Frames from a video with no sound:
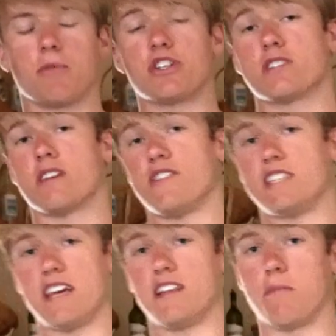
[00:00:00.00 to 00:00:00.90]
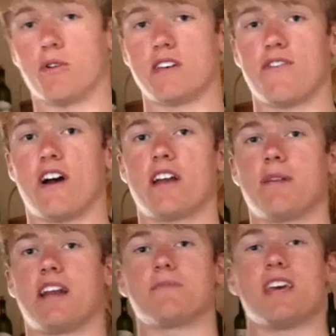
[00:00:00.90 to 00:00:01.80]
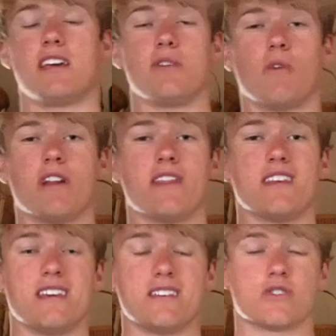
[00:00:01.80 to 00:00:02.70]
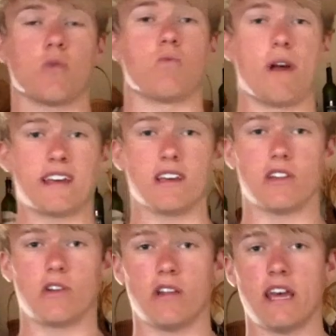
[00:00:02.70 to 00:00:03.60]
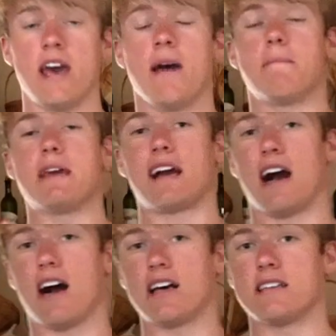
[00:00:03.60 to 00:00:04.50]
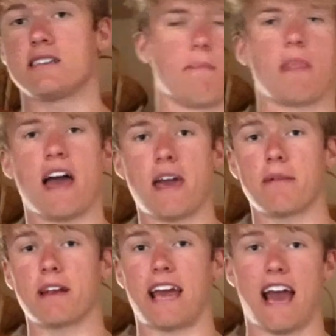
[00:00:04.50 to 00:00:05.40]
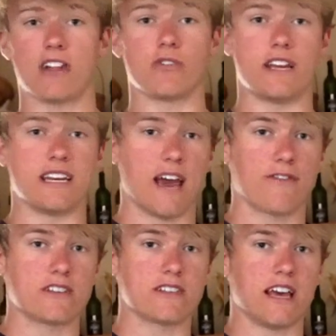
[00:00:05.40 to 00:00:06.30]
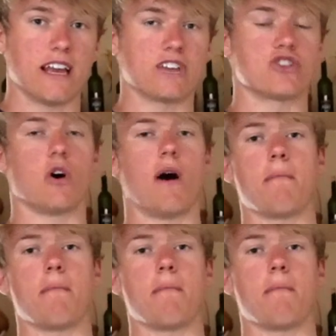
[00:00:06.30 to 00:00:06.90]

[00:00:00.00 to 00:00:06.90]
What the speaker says: we just have a daily multivitamin. I'm taking one of these regularly because I am in a calorie deficit, and so I